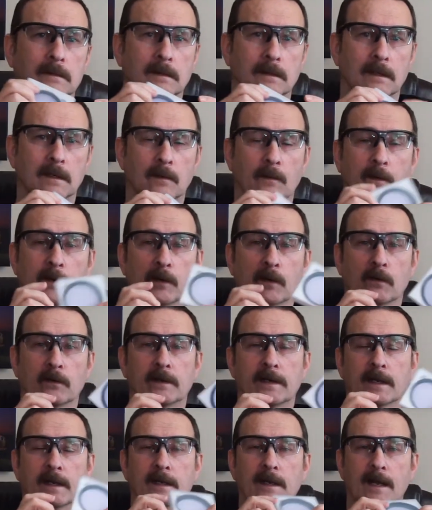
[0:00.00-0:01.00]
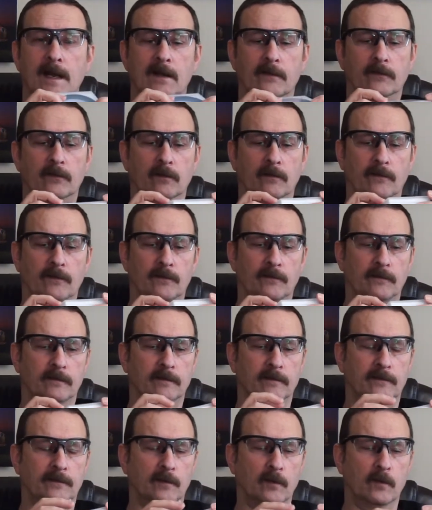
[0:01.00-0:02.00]
when you're taking astro
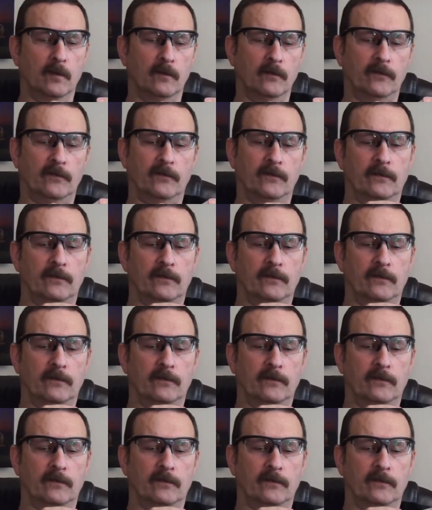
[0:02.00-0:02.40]
photos.